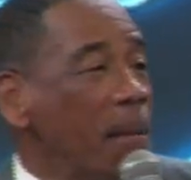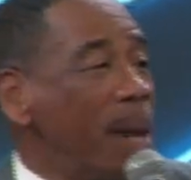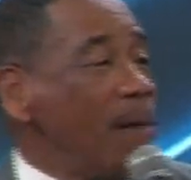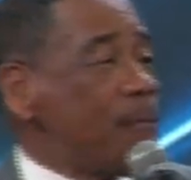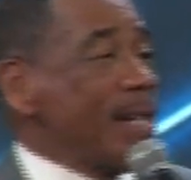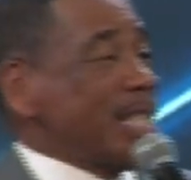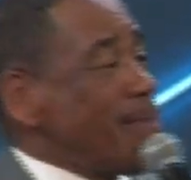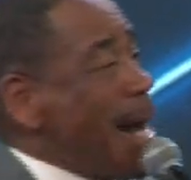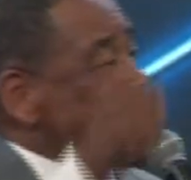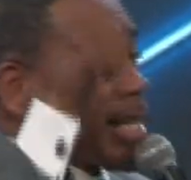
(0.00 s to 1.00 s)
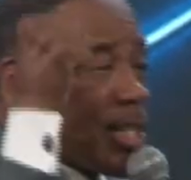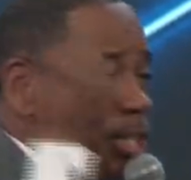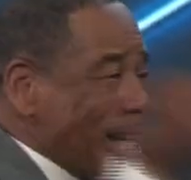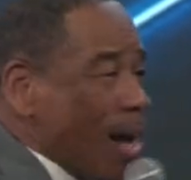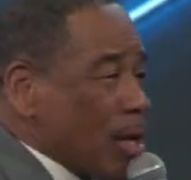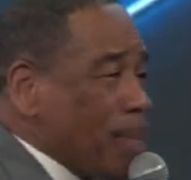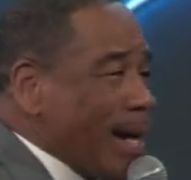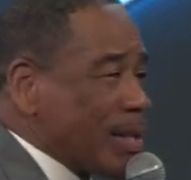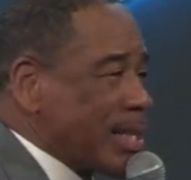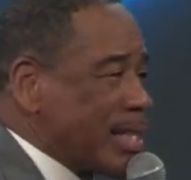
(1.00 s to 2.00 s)
Don't feel somebody say, shout
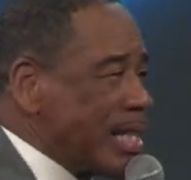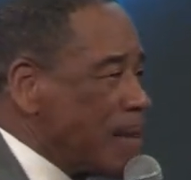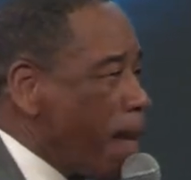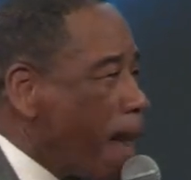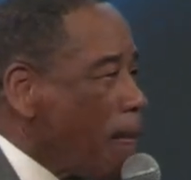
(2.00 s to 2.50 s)
about it then.